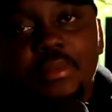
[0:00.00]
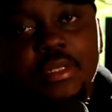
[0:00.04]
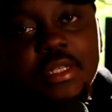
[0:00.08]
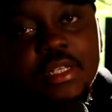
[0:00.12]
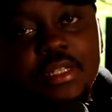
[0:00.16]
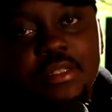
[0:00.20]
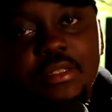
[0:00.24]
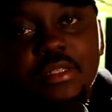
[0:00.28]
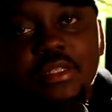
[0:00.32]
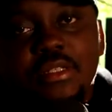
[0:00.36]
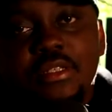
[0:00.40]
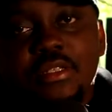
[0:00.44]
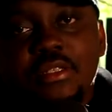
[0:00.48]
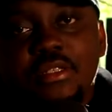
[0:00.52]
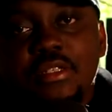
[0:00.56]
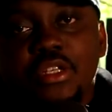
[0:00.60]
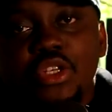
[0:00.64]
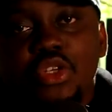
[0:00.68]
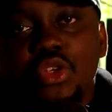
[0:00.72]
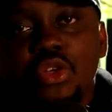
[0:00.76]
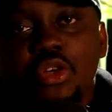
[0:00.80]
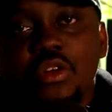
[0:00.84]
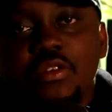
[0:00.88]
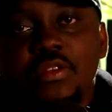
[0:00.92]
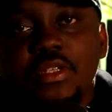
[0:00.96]
in this
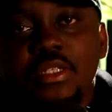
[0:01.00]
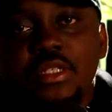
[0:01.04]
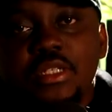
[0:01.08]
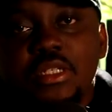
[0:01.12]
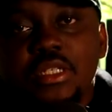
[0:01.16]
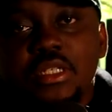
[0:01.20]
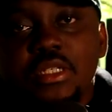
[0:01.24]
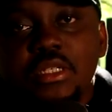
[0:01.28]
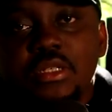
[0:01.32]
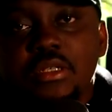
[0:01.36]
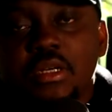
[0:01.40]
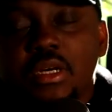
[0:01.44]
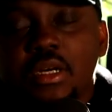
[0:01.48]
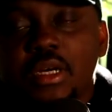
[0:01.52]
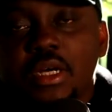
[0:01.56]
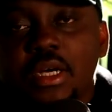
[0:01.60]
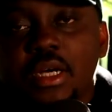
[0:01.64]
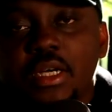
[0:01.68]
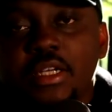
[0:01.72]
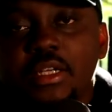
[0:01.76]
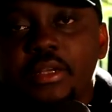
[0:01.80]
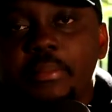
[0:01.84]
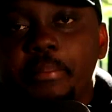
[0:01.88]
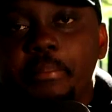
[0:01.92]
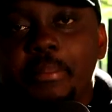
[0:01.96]
insecurity
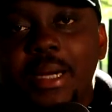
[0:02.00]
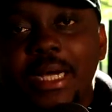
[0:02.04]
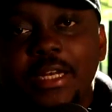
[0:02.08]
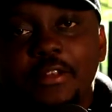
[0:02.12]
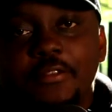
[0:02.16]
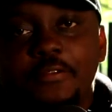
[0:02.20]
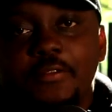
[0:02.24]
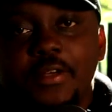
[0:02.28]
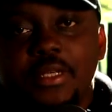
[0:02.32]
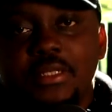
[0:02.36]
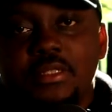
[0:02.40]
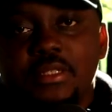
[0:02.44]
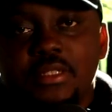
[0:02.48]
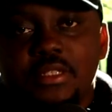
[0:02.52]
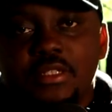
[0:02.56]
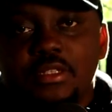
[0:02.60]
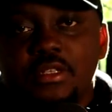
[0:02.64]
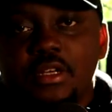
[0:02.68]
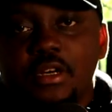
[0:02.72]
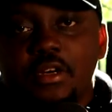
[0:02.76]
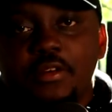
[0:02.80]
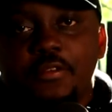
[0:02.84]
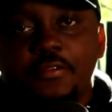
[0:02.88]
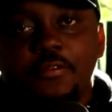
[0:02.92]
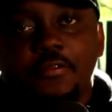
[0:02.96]
it manifests
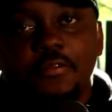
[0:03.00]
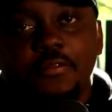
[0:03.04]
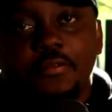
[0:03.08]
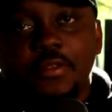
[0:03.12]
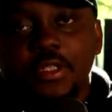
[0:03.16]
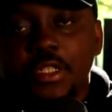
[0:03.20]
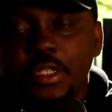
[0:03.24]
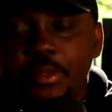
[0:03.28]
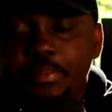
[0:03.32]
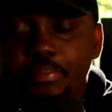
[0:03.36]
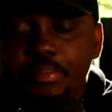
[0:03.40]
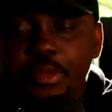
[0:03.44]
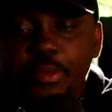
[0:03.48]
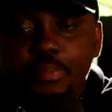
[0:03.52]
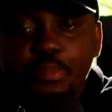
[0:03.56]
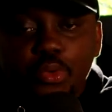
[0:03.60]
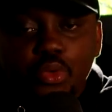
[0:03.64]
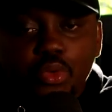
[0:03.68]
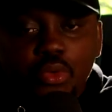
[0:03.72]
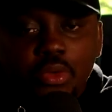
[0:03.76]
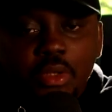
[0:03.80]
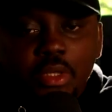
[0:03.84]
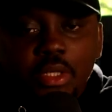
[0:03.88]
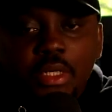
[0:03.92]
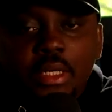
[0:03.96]
itself in
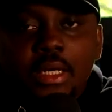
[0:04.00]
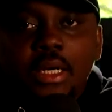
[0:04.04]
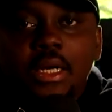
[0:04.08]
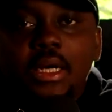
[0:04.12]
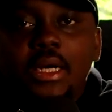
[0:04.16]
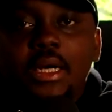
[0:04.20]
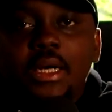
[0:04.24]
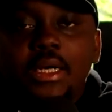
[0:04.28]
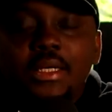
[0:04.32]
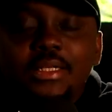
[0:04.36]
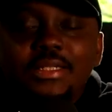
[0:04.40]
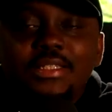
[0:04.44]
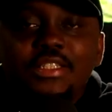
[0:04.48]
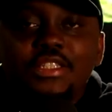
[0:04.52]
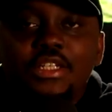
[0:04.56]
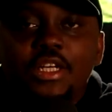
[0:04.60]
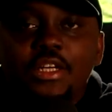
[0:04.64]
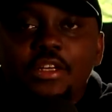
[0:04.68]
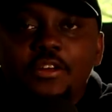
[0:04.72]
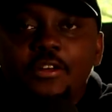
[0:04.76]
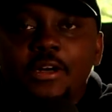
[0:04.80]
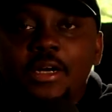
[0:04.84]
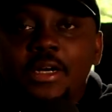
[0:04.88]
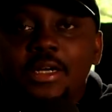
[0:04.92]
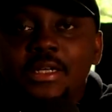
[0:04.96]
people in
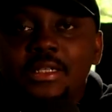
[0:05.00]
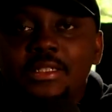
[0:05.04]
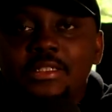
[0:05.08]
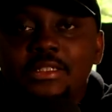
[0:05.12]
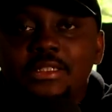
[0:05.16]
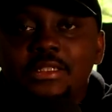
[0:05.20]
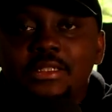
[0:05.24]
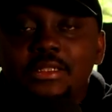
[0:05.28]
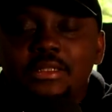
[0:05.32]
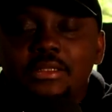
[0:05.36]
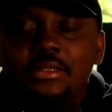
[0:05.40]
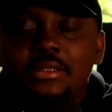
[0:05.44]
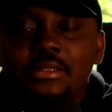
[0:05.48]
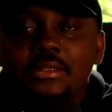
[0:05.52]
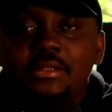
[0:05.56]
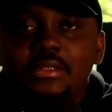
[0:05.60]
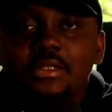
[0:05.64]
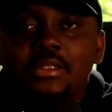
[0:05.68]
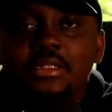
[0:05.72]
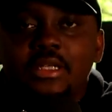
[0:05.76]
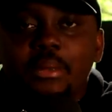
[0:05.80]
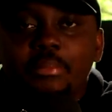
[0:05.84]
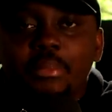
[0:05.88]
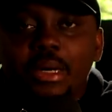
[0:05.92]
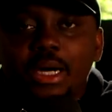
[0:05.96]
general is
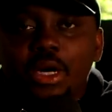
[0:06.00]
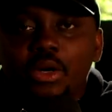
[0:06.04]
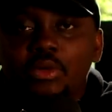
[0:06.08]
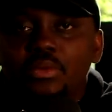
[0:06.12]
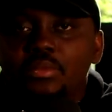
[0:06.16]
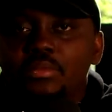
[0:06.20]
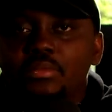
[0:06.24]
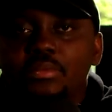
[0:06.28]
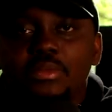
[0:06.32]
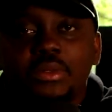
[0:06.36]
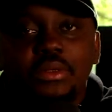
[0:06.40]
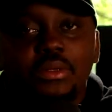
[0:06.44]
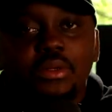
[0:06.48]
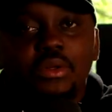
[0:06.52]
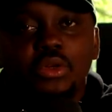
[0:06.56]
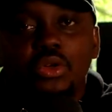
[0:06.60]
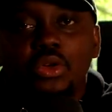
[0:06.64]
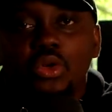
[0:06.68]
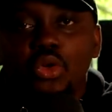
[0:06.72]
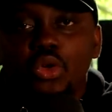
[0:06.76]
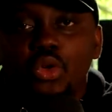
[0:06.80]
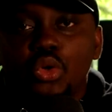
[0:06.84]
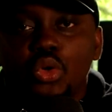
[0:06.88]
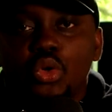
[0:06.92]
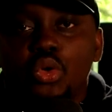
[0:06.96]
about
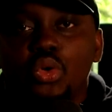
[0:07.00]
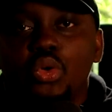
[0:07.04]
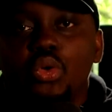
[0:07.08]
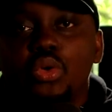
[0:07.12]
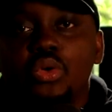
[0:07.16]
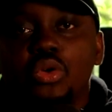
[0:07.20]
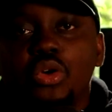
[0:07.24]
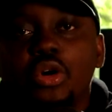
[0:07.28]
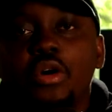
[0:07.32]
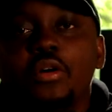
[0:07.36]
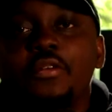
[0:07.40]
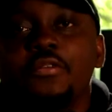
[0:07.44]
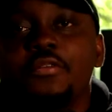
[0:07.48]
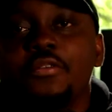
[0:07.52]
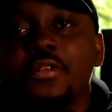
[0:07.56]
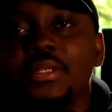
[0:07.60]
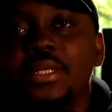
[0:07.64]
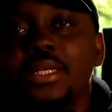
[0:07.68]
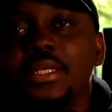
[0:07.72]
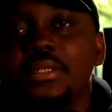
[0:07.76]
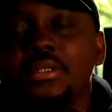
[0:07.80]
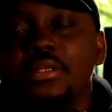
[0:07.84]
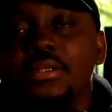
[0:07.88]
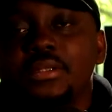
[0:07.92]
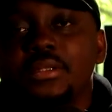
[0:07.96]
low
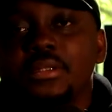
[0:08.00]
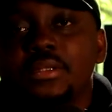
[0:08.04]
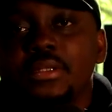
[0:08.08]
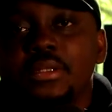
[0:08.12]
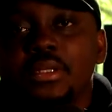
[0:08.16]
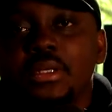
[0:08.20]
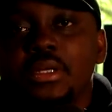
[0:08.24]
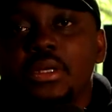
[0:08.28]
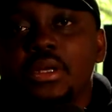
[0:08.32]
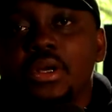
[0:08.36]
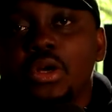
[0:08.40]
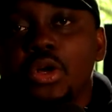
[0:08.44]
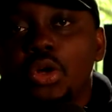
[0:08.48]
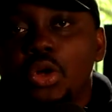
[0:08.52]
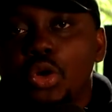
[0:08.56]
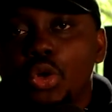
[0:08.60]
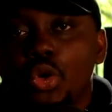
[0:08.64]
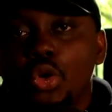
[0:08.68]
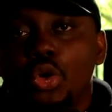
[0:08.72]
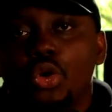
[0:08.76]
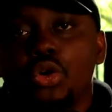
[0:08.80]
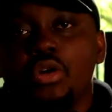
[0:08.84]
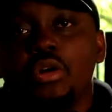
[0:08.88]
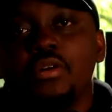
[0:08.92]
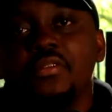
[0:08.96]
confidence.
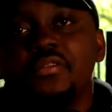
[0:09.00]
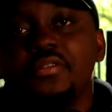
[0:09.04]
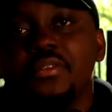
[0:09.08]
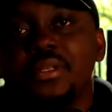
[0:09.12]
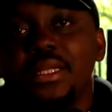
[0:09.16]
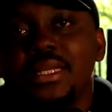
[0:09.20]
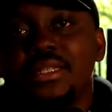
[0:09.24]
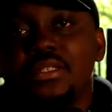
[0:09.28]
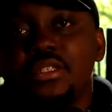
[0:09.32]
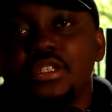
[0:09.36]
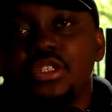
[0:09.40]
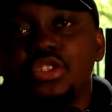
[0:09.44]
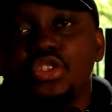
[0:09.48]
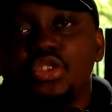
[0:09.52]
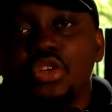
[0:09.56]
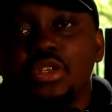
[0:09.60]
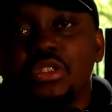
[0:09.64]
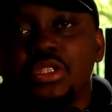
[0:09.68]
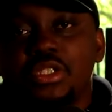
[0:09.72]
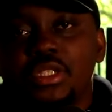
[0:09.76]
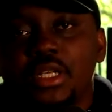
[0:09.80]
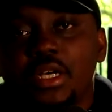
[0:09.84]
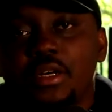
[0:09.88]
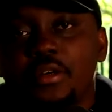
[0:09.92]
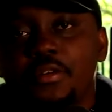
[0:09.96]
Low confidence in
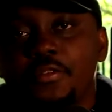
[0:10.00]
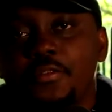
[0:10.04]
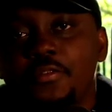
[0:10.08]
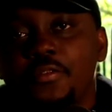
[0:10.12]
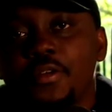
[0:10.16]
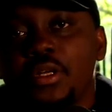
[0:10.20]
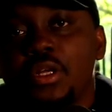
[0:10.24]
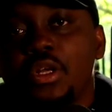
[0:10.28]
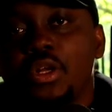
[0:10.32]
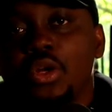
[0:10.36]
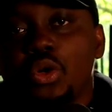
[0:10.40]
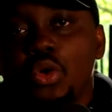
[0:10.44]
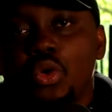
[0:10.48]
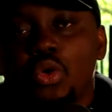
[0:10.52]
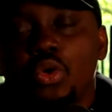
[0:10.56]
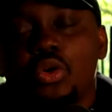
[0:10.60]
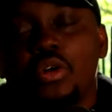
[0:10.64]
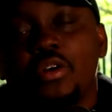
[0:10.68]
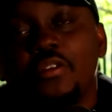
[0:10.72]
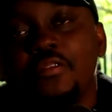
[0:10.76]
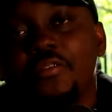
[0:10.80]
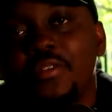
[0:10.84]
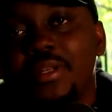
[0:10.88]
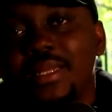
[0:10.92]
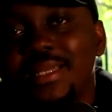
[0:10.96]
yourself, low
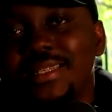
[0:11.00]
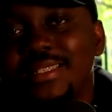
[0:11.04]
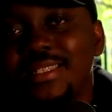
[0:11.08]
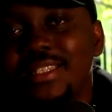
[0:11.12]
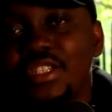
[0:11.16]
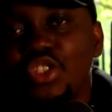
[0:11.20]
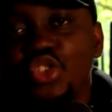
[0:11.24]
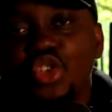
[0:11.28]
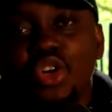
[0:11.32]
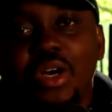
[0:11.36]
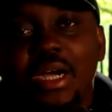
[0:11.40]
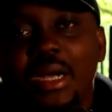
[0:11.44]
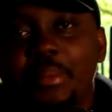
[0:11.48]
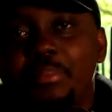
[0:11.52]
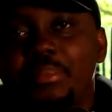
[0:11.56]
confidence in your